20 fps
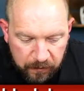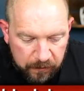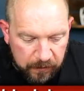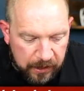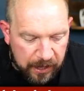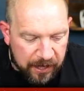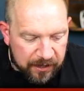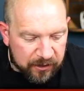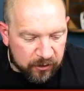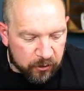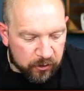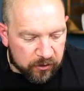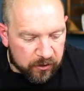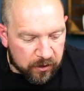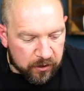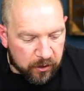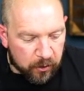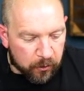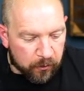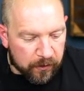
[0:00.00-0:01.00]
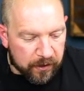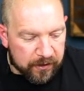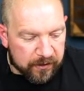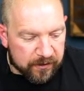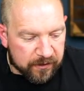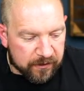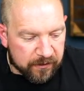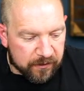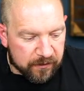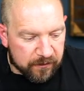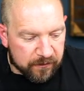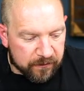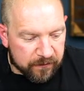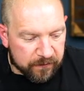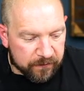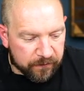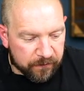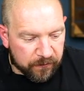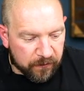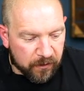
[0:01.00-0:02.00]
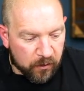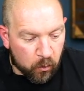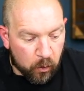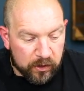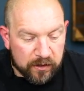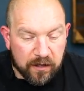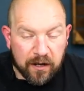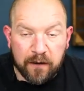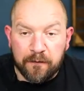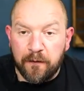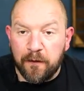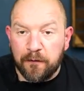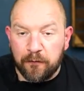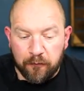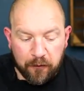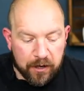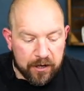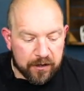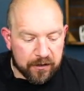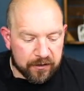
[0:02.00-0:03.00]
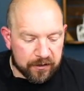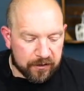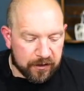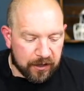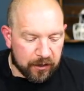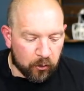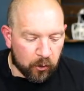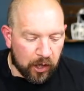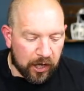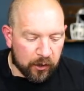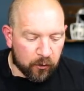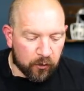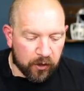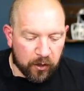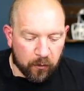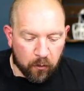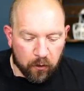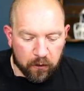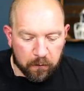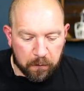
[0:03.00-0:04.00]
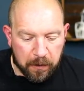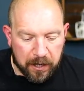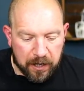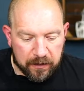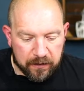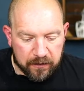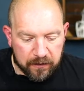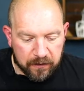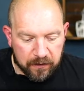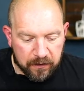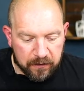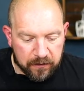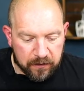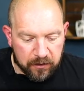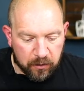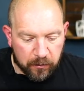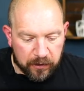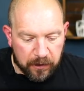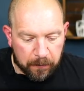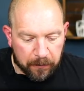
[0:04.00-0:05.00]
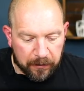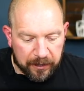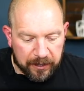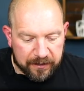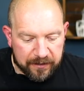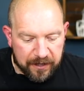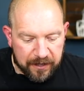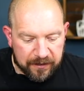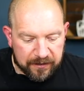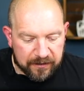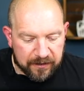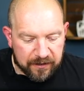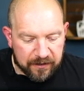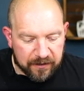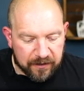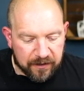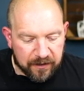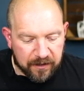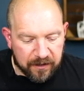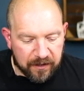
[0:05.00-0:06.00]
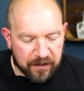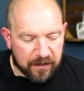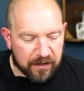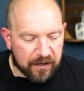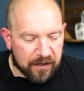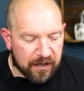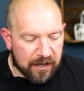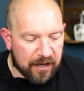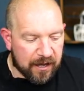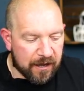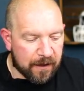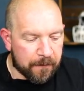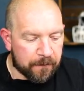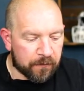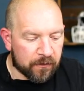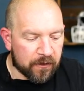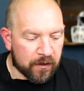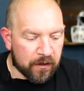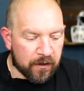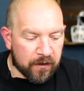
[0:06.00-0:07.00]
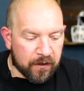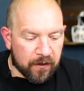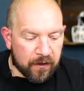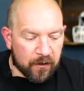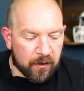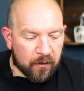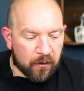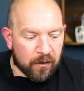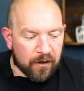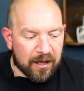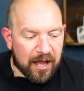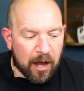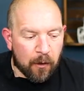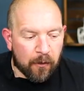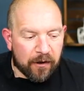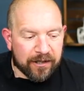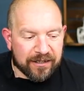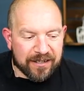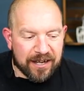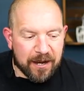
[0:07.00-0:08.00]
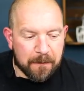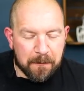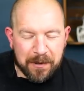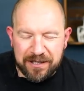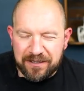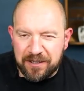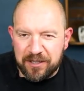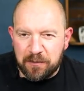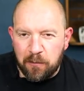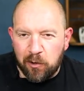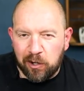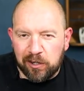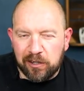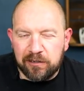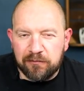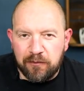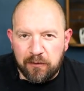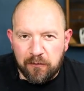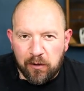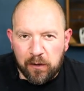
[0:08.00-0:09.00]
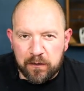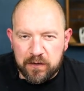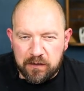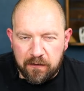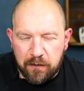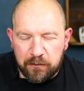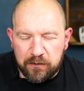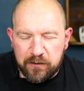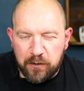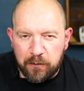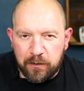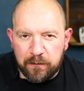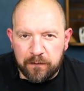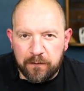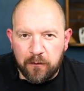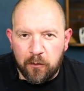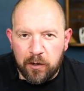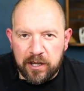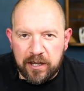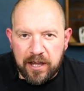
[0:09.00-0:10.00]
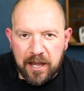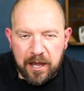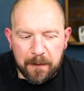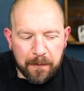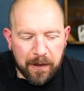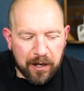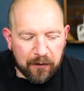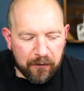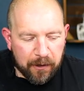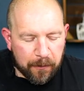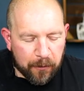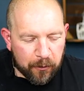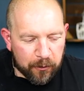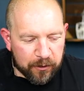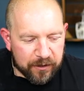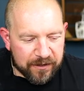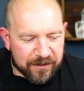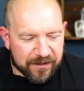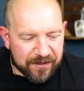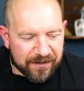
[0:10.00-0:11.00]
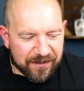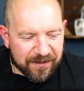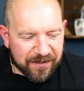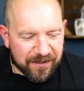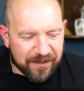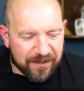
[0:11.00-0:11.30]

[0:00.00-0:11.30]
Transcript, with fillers: they asked us to do this, we did it for free, because I know I know they weren't paid to do any player testing. Um, our entire business model revolves around doing forty K battle reports.